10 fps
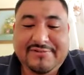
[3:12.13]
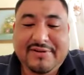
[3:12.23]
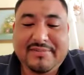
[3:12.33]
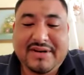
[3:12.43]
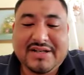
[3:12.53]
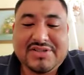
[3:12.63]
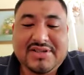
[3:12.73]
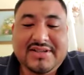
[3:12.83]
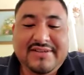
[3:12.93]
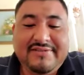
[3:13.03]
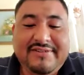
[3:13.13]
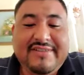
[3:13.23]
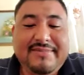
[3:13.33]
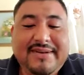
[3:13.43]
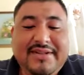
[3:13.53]
from actually the
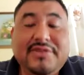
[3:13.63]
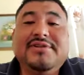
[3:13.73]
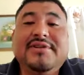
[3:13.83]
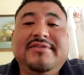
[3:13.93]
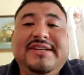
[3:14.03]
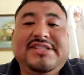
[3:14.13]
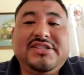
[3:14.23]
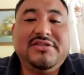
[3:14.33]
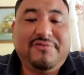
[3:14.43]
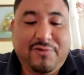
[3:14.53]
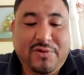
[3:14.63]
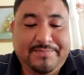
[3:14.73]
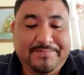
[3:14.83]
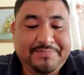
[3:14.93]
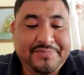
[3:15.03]
5 minute observation
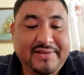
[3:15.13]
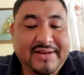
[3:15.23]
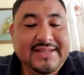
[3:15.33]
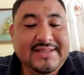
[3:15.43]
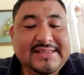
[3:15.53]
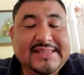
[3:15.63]
form, right?